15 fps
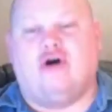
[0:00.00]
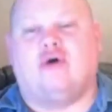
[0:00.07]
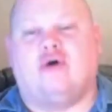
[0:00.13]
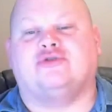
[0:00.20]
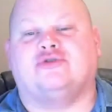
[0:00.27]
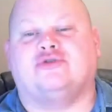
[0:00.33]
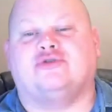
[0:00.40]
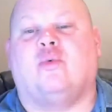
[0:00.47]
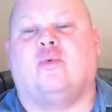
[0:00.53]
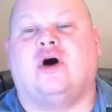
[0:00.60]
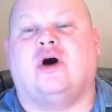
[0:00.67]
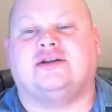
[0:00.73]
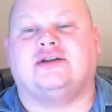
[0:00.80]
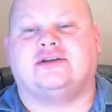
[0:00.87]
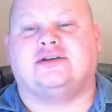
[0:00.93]
it was a
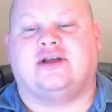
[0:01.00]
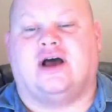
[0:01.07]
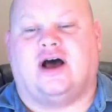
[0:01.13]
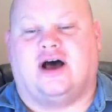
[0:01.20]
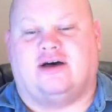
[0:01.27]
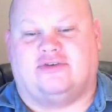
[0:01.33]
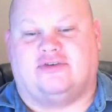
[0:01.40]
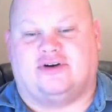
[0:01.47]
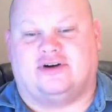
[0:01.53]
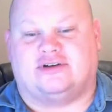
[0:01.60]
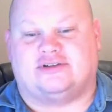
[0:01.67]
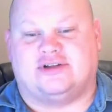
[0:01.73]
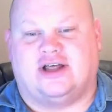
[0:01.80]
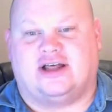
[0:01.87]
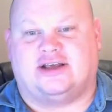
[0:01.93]
one offer. It's
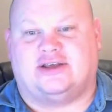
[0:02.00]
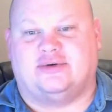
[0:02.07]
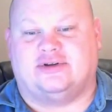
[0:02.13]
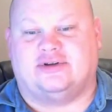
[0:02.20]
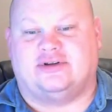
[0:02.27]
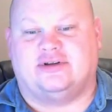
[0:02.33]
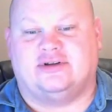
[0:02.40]
not like you would. Yeah.